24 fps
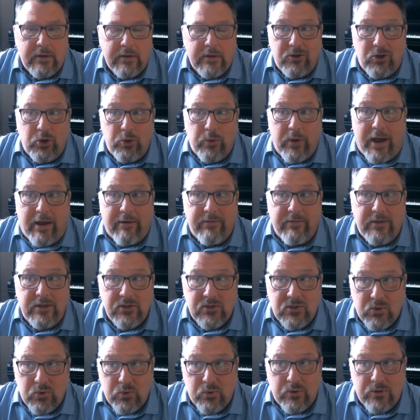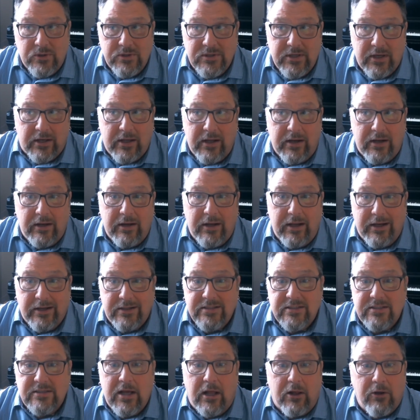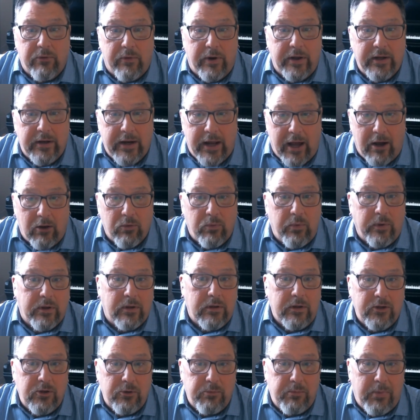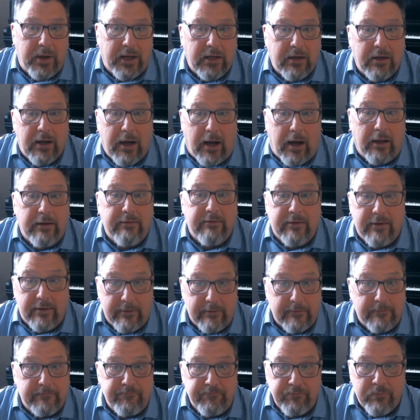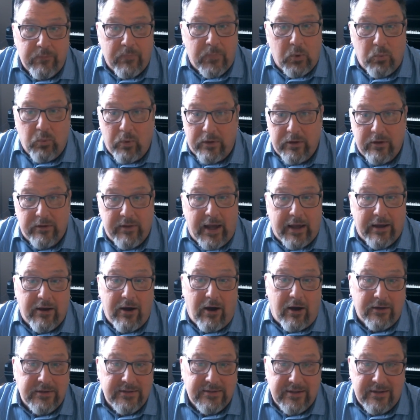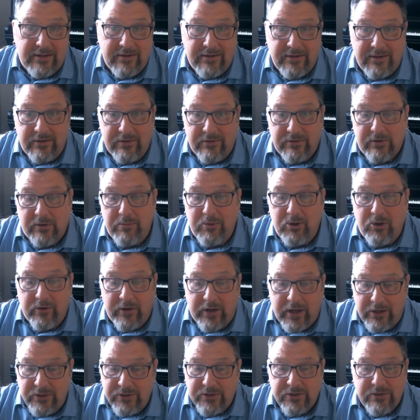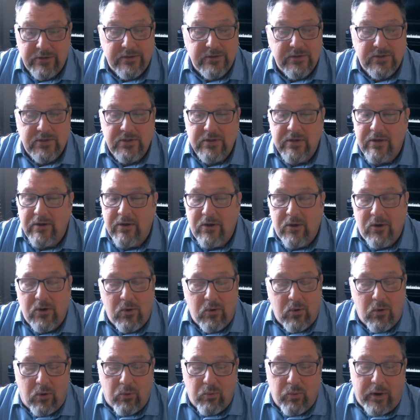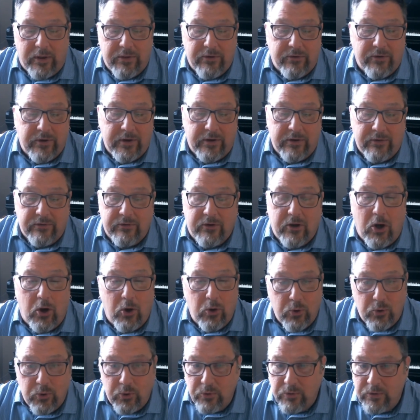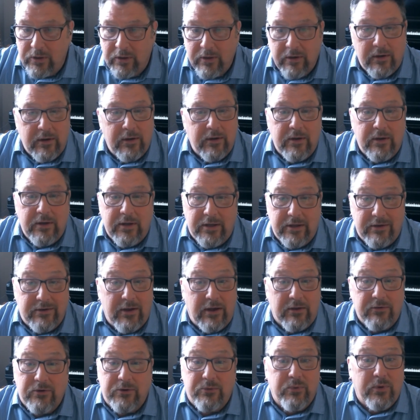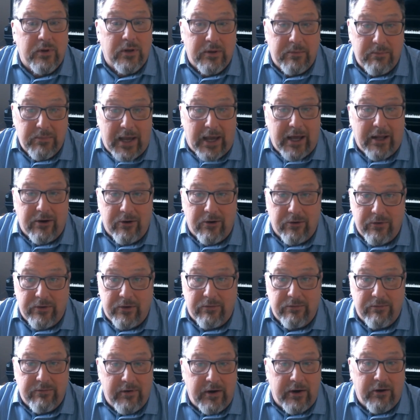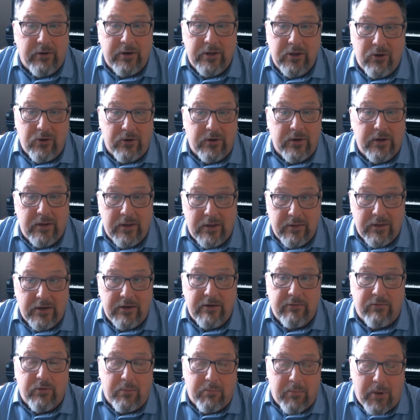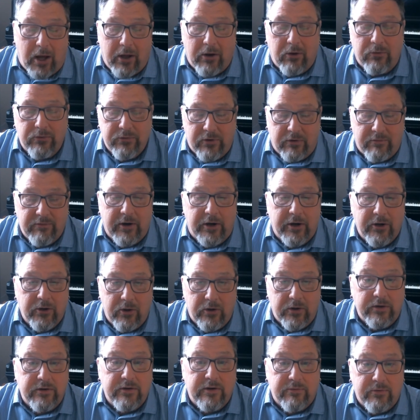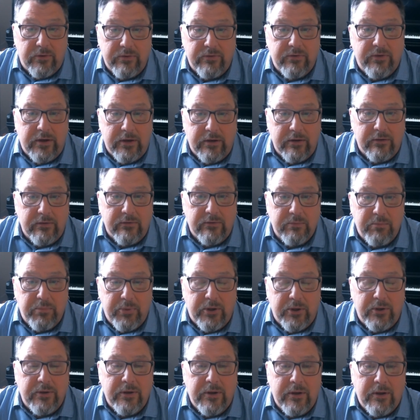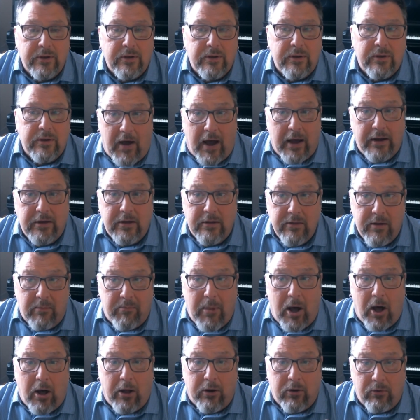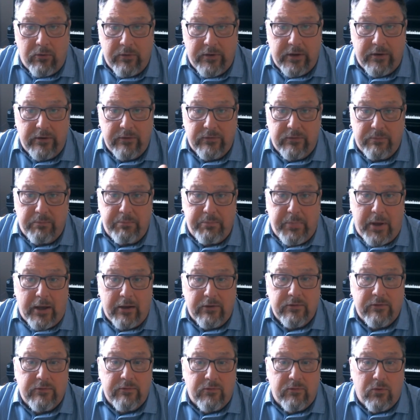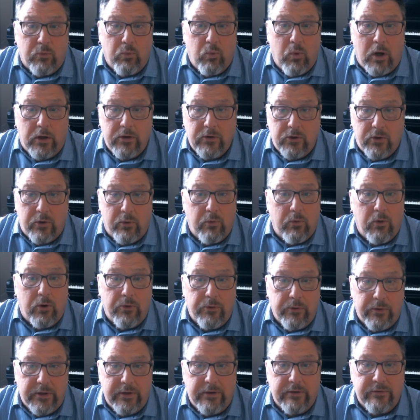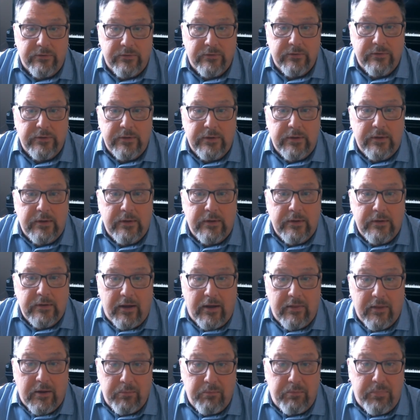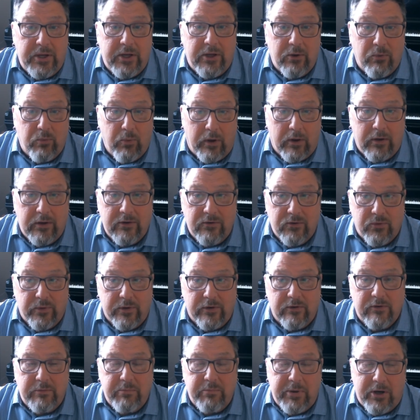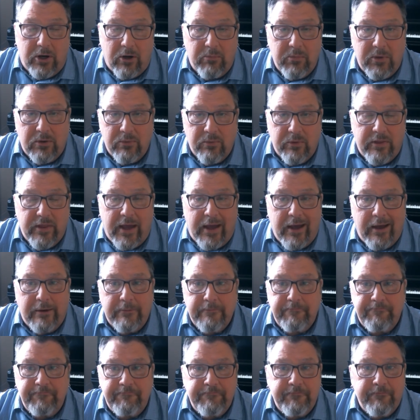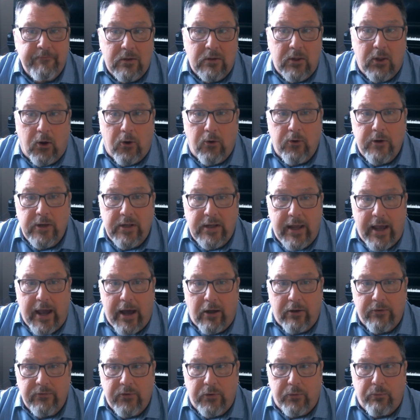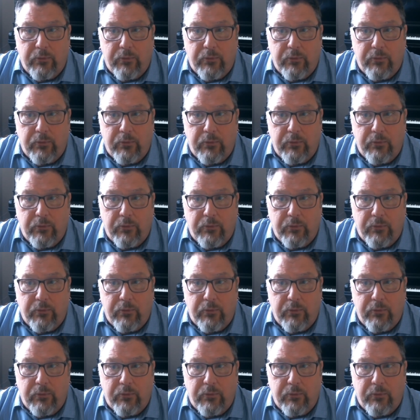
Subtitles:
You have these tools that can accelerate how quickly you make content, whether that content is communications or whether it is code. It doesn't really matter. They're very good. And the different models are very good at different things. But finding the model that is best for what your role is, and then being willing to experiment with that, learning how to